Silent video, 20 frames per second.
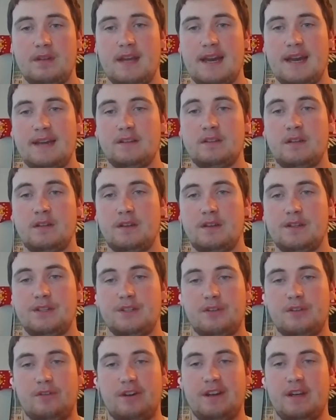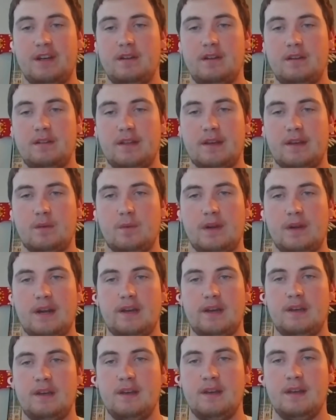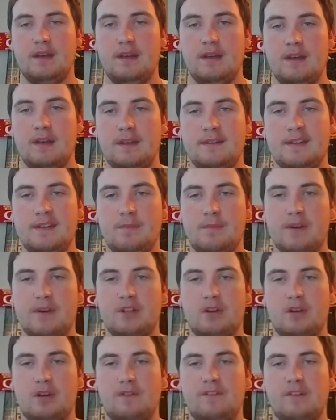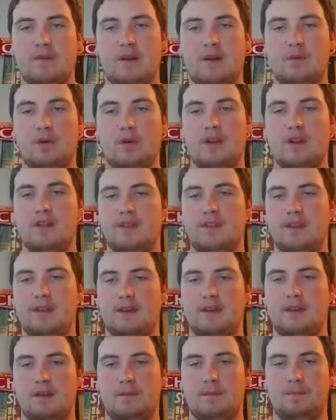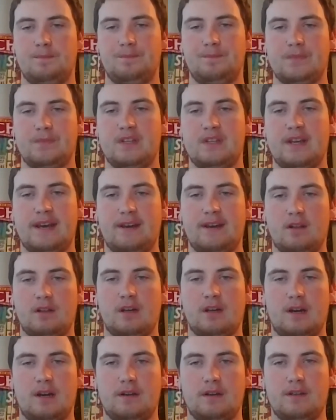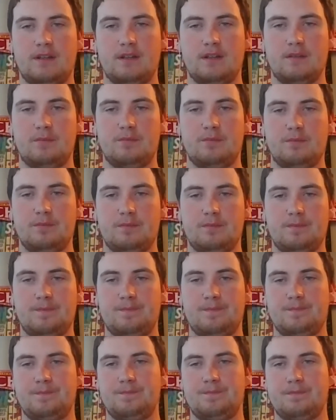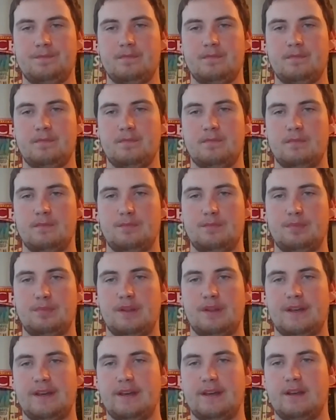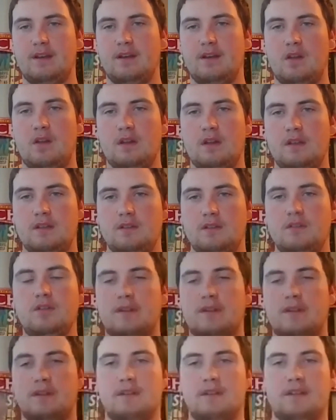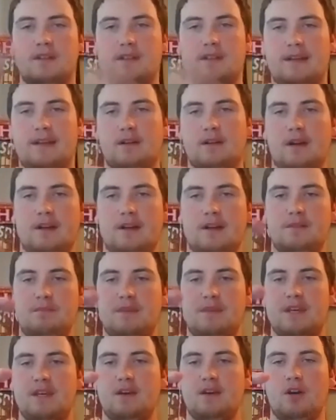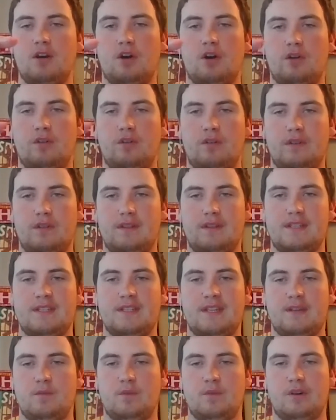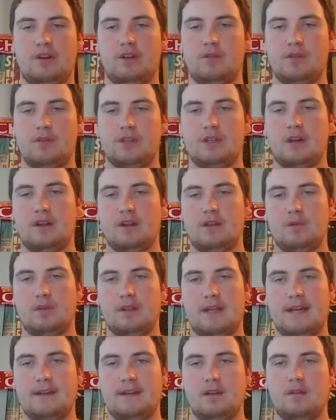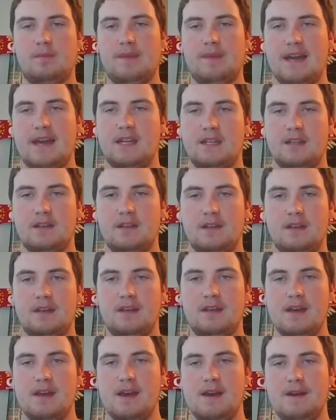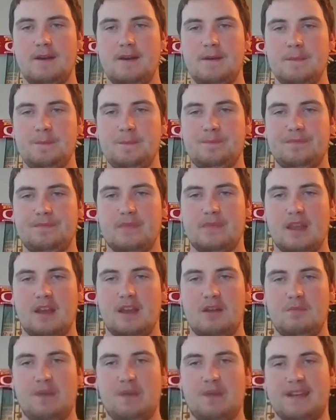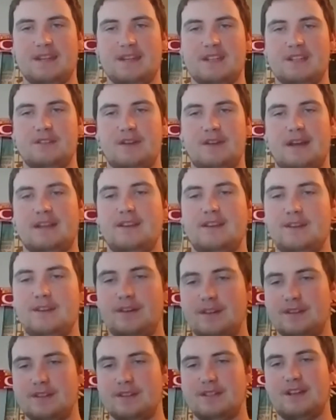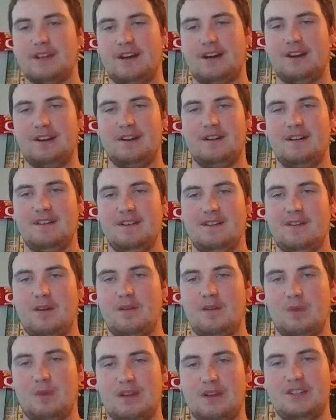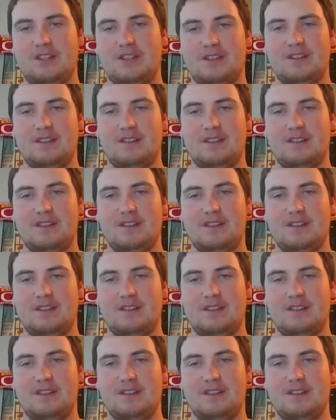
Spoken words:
do text on a screen. Like when I did my short film, I wanted the title card to play. No, the title card to be on the scene where you and Charlie were lying on the bed. But I didn't, so I had to do it at the start, which